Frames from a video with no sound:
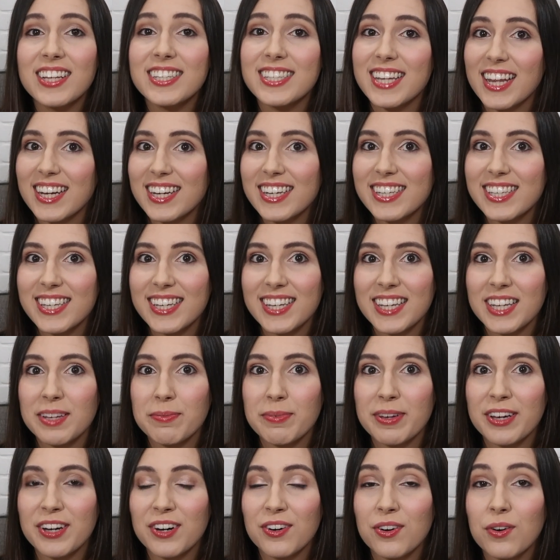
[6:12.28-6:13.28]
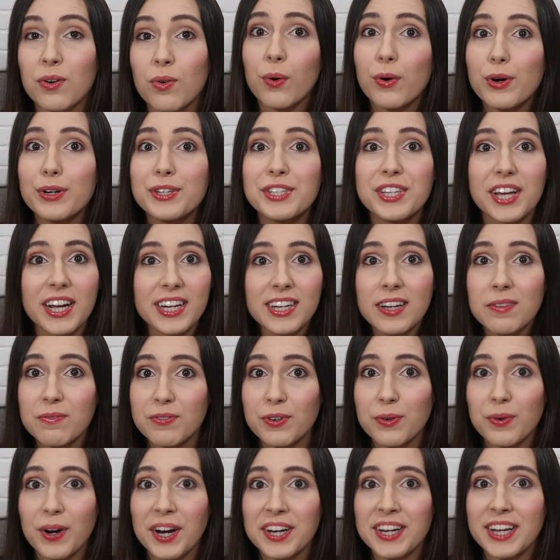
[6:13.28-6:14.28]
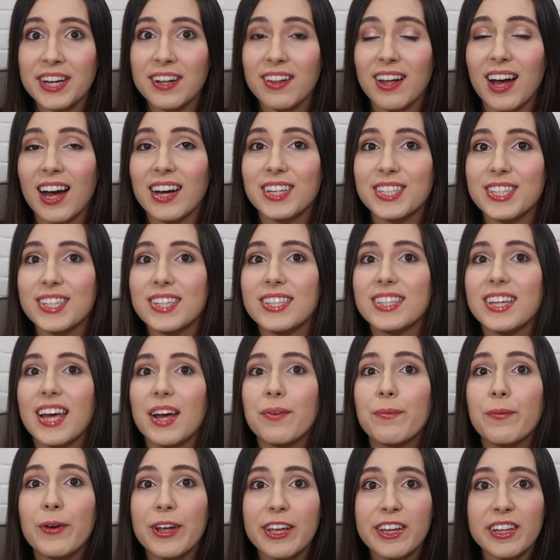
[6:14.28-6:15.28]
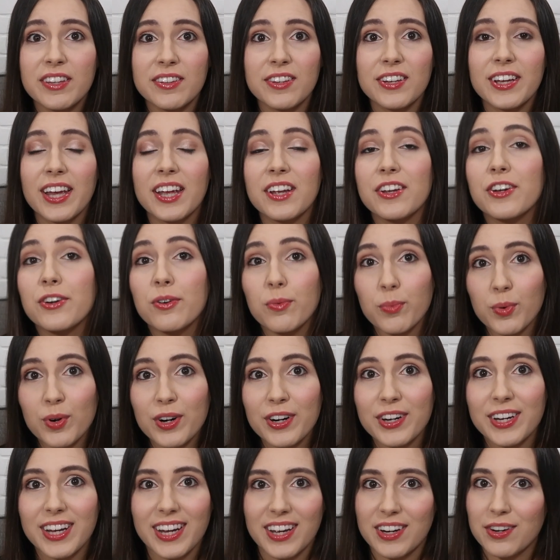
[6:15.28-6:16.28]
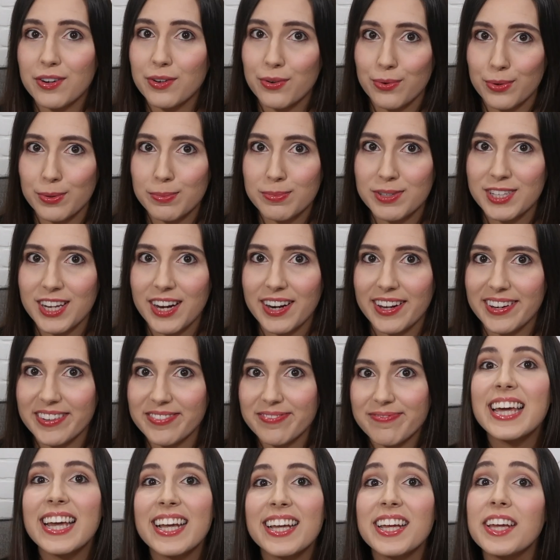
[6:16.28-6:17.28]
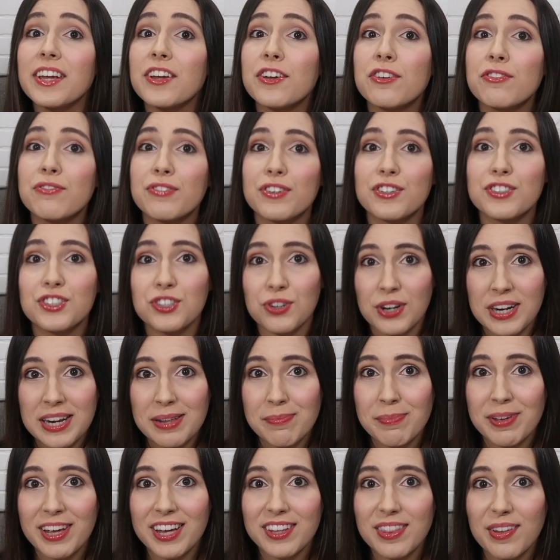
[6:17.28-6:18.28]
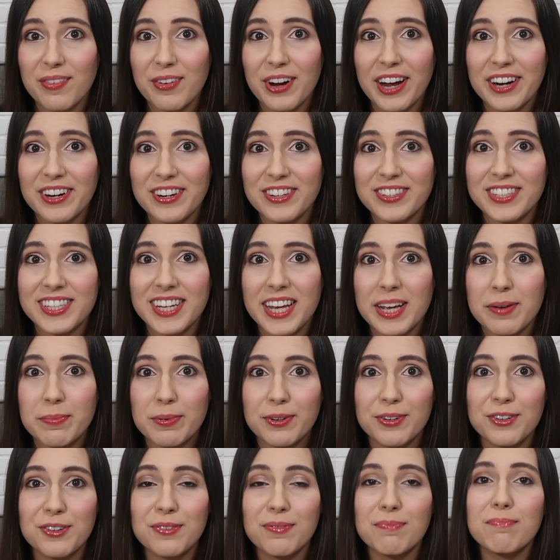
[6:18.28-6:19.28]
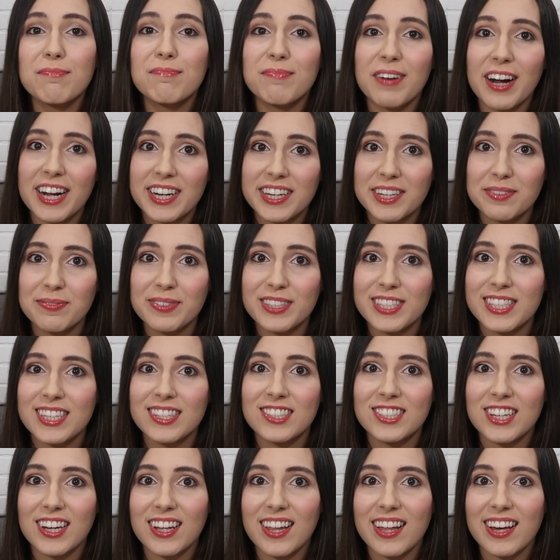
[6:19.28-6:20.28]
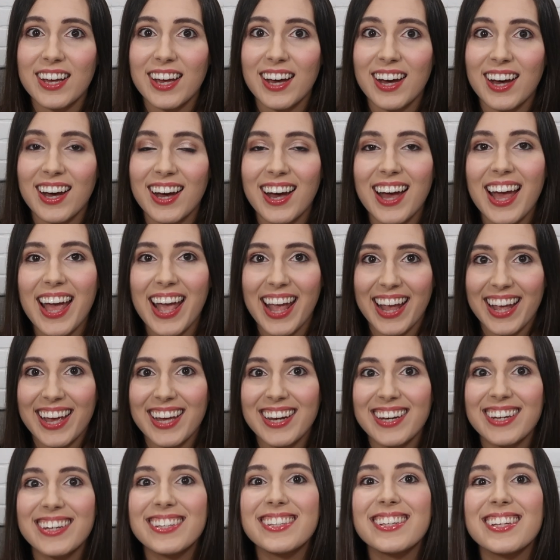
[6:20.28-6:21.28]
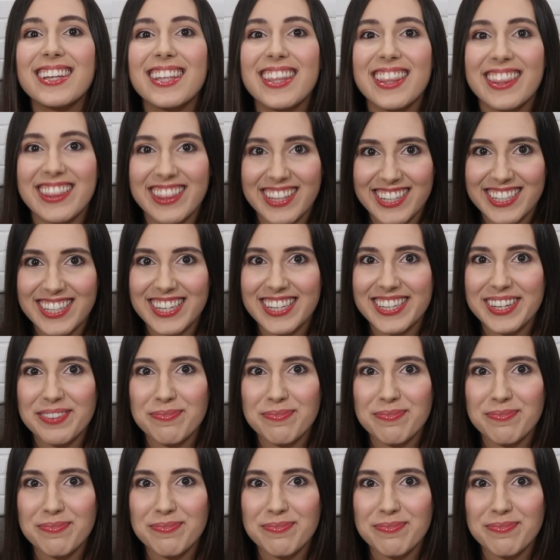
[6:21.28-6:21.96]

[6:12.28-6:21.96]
send us an email, or sign up for writing classes and we can look at your work in a group setting. Thank you for joining me at the writer's table. My name is Angelica, and this is